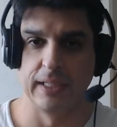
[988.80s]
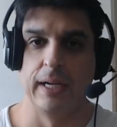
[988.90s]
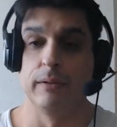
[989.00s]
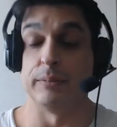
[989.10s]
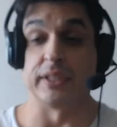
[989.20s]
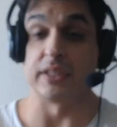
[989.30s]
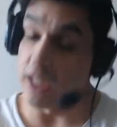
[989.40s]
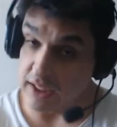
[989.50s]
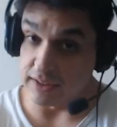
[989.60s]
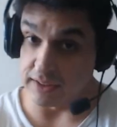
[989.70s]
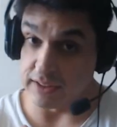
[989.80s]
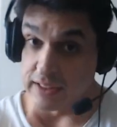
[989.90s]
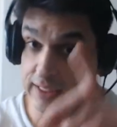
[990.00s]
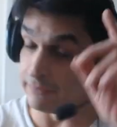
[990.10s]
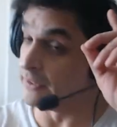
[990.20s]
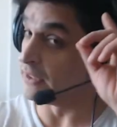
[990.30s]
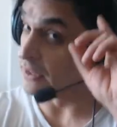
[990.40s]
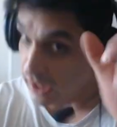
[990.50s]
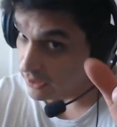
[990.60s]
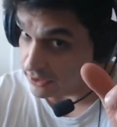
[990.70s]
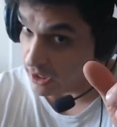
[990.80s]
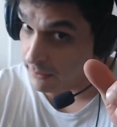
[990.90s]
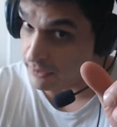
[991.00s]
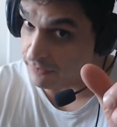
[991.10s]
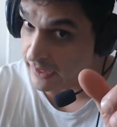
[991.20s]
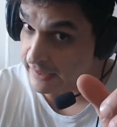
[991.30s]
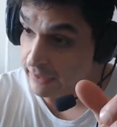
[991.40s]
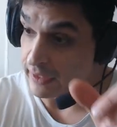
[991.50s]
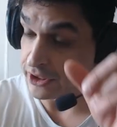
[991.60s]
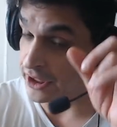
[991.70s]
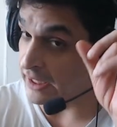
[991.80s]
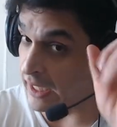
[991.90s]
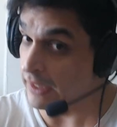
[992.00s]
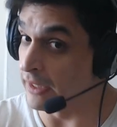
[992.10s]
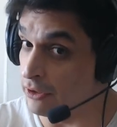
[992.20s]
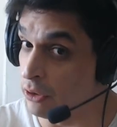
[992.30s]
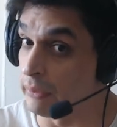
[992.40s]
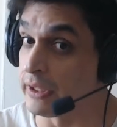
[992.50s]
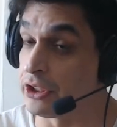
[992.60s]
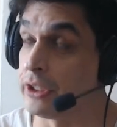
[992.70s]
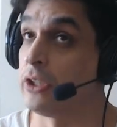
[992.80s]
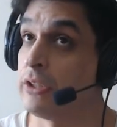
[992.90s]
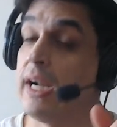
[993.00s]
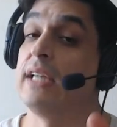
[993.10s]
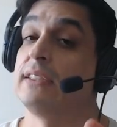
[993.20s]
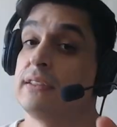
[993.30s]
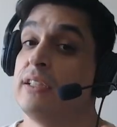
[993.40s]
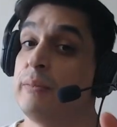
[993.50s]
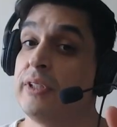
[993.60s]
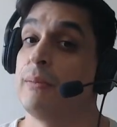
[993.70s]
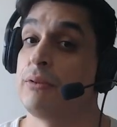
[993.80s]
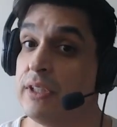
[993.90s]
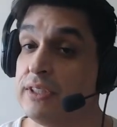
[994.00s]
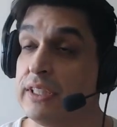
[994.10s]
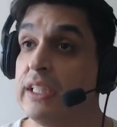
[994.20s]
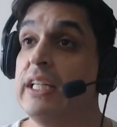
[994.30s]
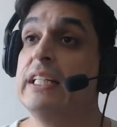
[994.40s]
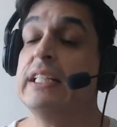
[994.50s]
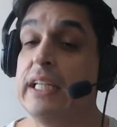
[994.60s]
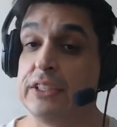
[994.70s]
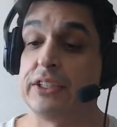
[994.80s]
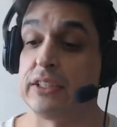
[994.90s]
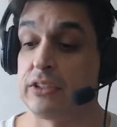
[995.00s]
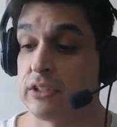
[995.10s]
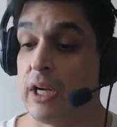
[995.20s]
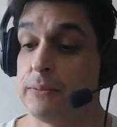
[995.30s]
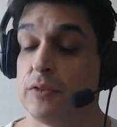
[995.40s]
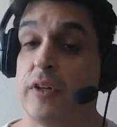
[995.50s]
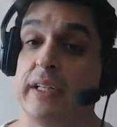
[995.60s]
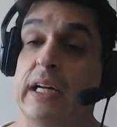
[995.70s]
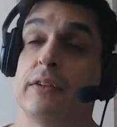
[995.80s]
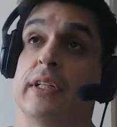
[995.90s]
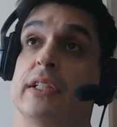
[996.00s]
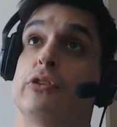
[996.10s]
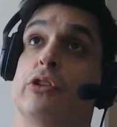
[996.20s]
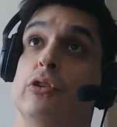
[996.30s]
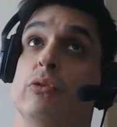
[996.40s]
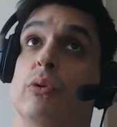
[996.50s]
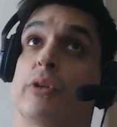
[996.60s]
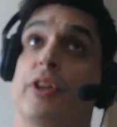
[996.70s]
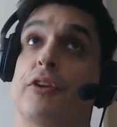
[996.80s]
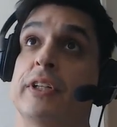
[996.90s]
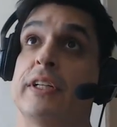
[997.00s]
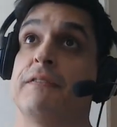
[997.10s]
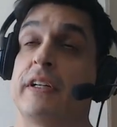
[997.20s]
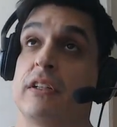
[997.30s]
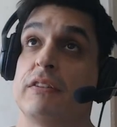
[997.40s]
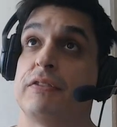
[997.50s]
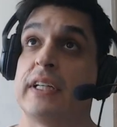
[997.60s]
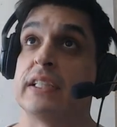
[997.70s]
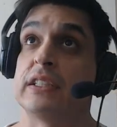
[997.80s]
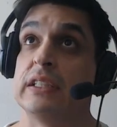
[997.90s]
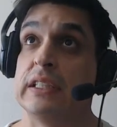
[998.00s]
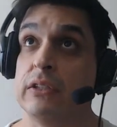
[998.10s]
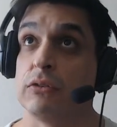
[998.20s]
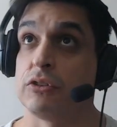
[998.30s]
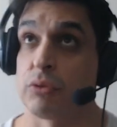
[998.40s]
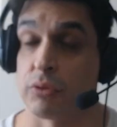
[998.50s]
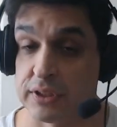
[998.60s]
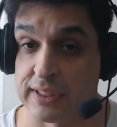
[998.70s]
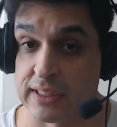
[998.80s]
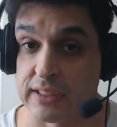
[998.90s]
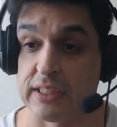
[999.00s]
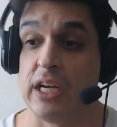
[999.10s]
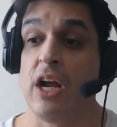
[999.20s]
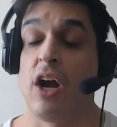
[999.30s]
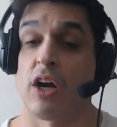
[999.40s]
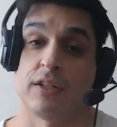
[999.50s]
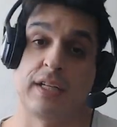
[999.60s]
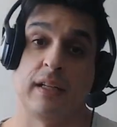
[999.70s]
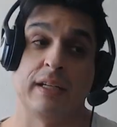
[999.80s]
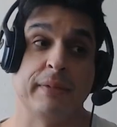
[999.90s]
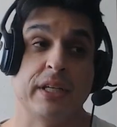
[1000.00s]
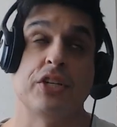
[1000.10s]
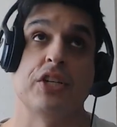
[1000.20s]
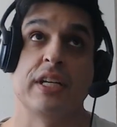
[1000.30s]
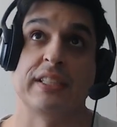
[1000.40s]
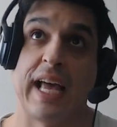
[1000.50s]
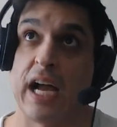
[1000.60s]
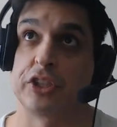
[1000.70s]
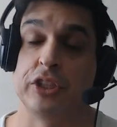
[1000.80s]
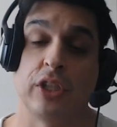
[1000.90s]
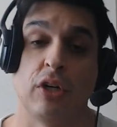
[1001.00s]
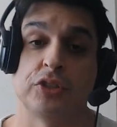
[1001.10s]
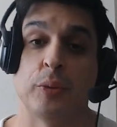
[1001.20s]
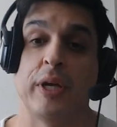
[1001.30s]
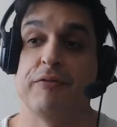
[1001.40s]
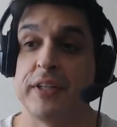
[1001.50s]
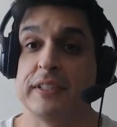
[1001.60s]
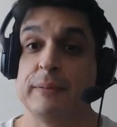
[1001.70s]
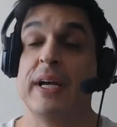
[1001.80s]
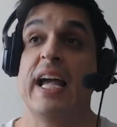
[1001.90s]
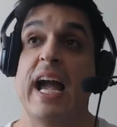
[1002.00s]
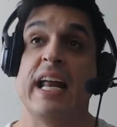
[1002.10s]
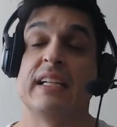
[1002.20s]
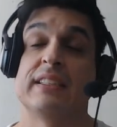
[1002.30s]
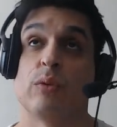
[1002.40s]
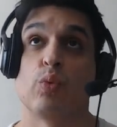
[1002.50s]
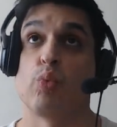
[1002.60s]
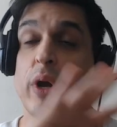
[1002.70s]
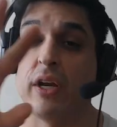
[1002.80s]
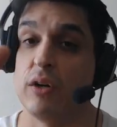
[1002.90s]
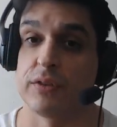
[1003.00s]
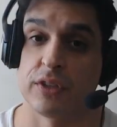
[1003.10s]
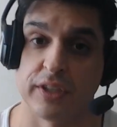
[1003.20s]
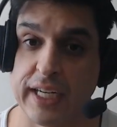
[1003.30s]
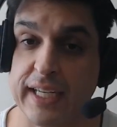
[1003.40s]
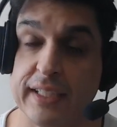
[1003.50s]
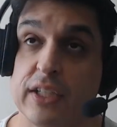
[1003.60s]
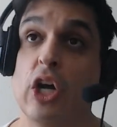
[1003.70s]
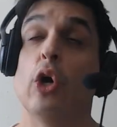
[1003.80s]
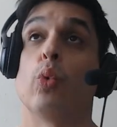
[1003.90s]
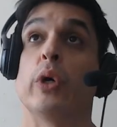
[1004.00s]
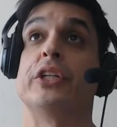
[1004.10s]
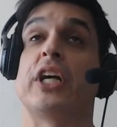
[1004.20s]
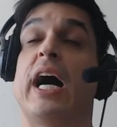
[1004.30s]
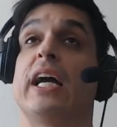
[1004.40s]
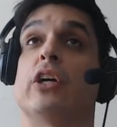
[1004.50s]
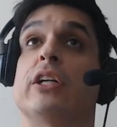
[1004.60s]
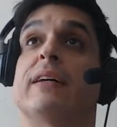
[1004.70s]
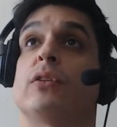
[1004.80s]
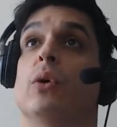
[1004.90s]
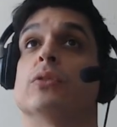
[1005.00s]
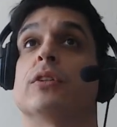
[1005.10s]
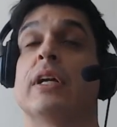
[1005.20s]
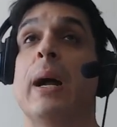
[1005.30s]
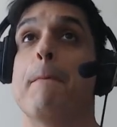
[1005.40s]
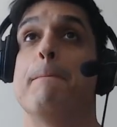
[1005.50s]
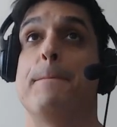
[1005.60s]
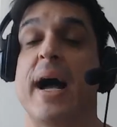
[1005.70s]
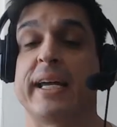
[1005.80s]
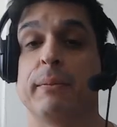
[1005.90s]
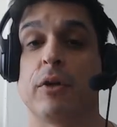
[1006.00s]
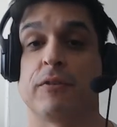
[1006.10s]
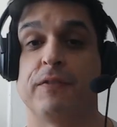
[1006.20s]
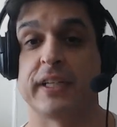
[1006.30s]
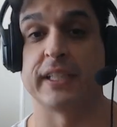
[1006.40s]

Because if it does come to find out that she had anything to do with this shit, her ass is going to be in prison. It just comes to find out that two or three verified legal sources are telling me she is actually also a victim and is in way over her head, which I could have told her back in motherfucking